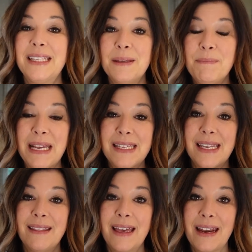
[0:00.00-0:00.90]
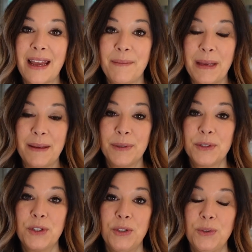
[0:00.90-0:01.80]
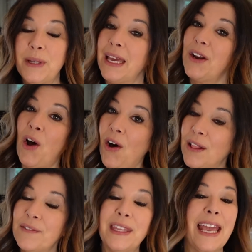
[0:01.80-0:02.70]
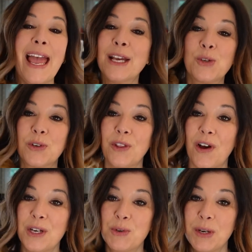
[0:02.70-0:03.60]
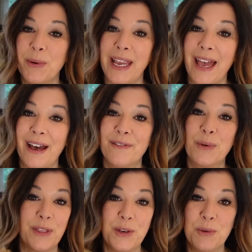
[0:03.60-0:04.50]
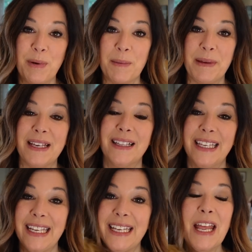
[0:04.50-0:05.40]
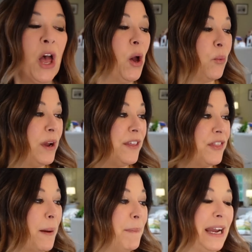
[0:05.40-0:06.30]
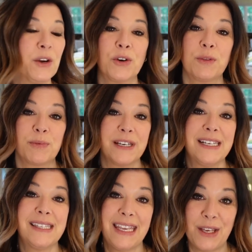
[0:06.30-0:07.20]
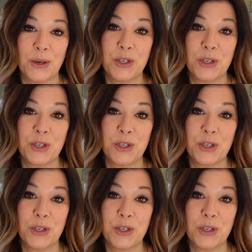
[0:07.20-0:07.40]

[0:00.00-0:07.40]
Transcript: it's amazing that I am able to get all of the extra laundry we have with the new puppy clean with my Earth Breeze Eco